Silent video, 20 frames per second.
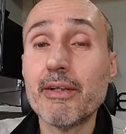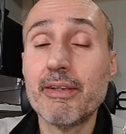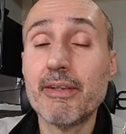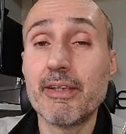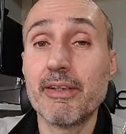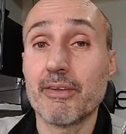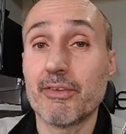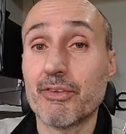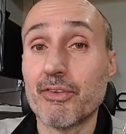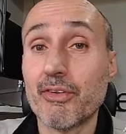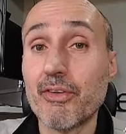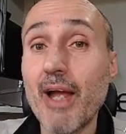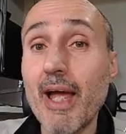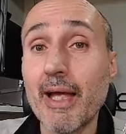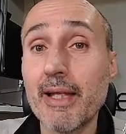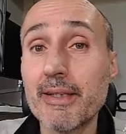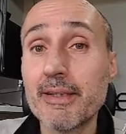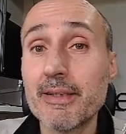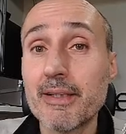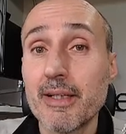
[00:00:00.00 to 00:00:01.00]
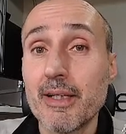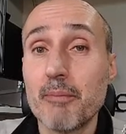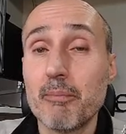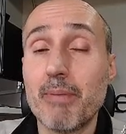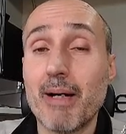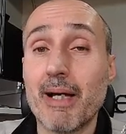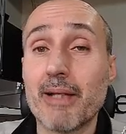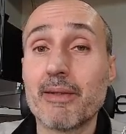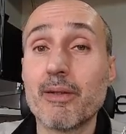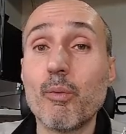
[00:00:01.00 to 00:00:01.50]
in a thread,
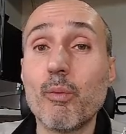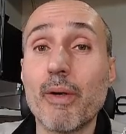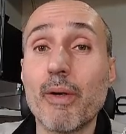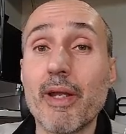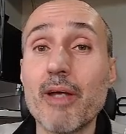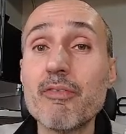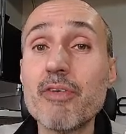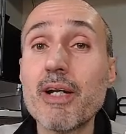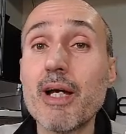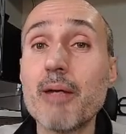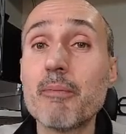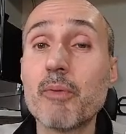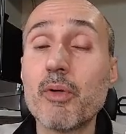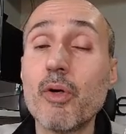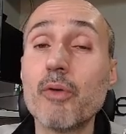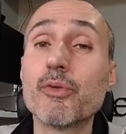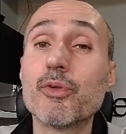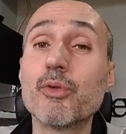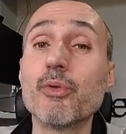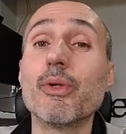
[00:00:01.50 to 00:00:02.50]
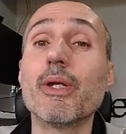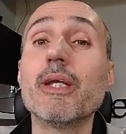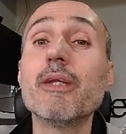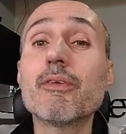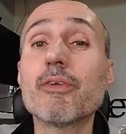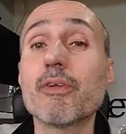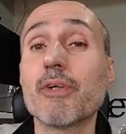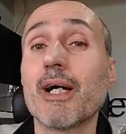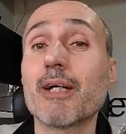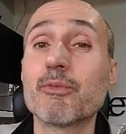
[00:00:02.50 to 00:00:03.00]
but whenever I'm going to
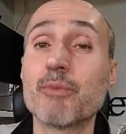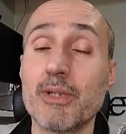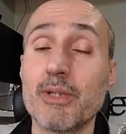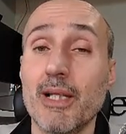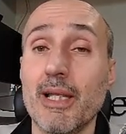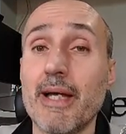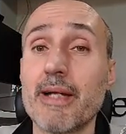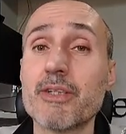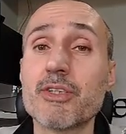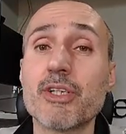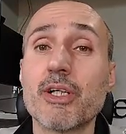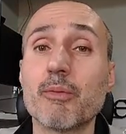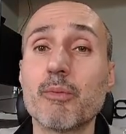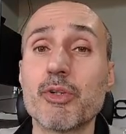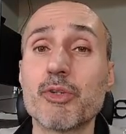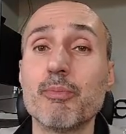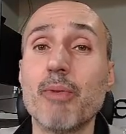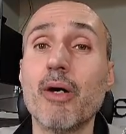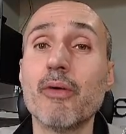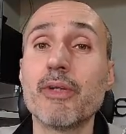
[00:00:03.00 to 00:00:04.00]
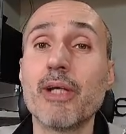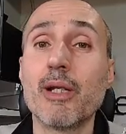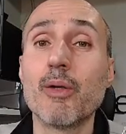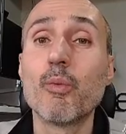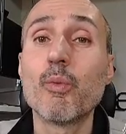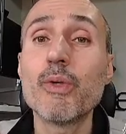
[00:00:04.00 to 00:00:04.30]
interact with a large language model,